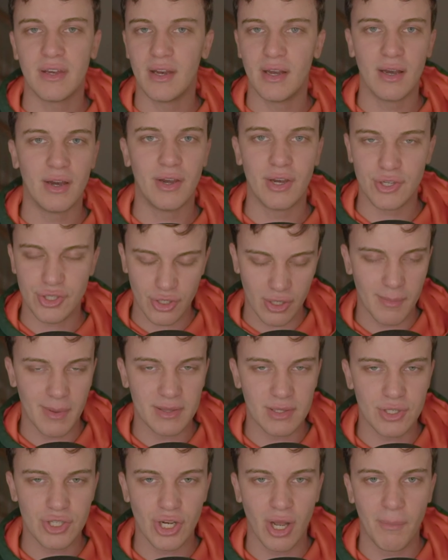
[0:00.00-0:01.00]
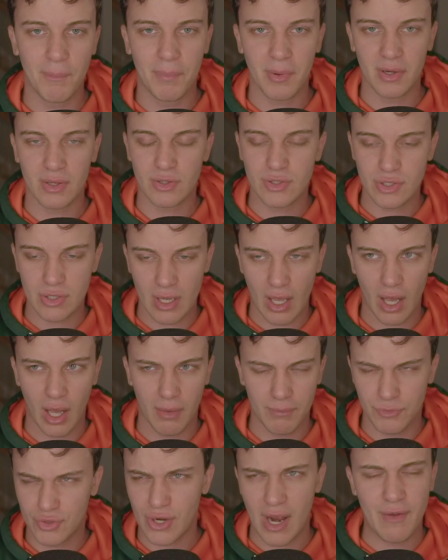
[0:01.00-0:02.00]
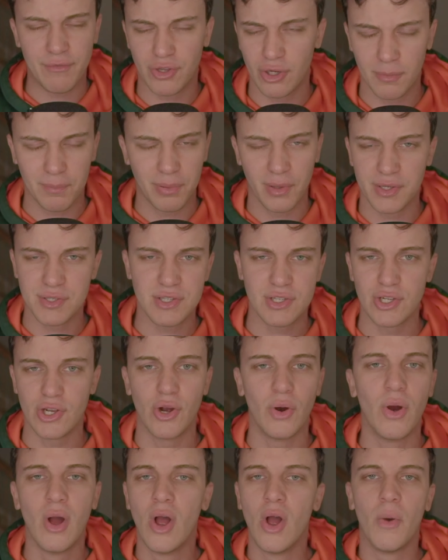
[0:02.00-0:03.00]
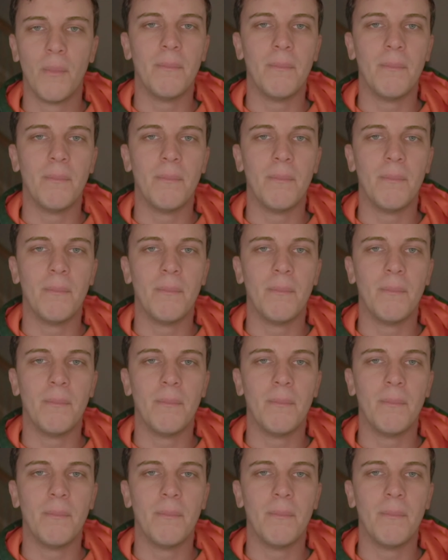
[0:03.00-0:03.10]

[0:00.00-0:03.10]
He didn't initially make the jump, but uh, draft year plus two,